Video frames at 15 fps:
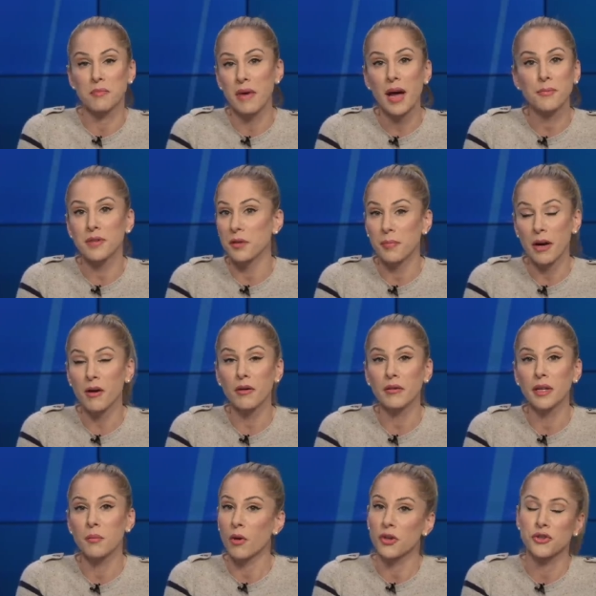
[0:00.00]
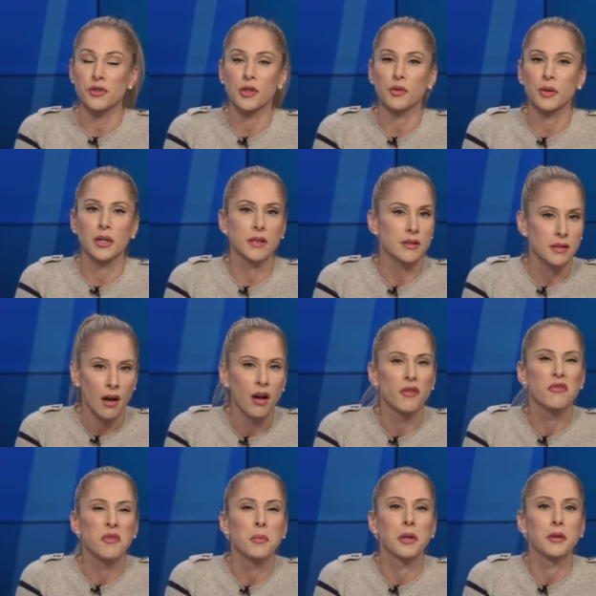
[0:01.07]
a map that apparently Marjorie Greene is
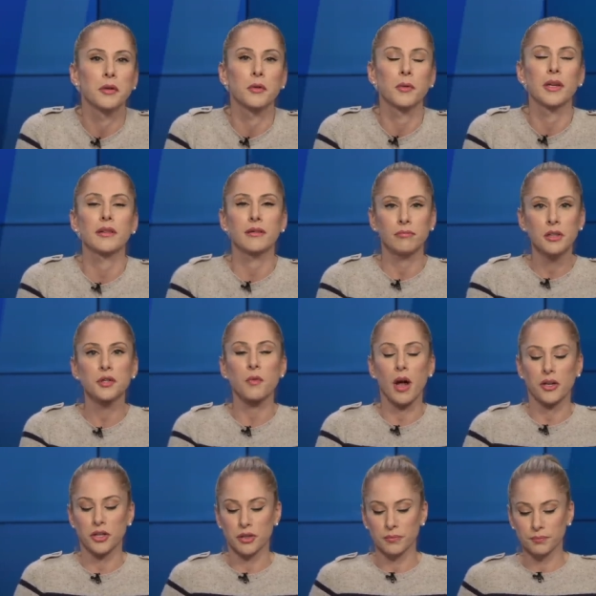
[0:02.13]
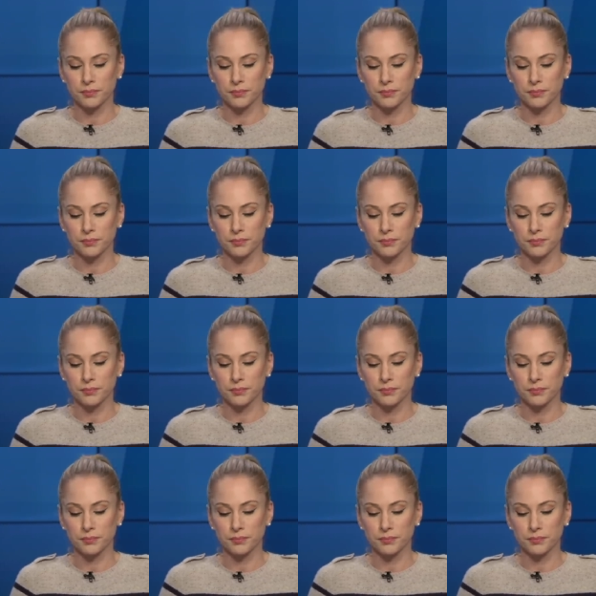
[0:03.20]
unfamiliar with. Let's watch.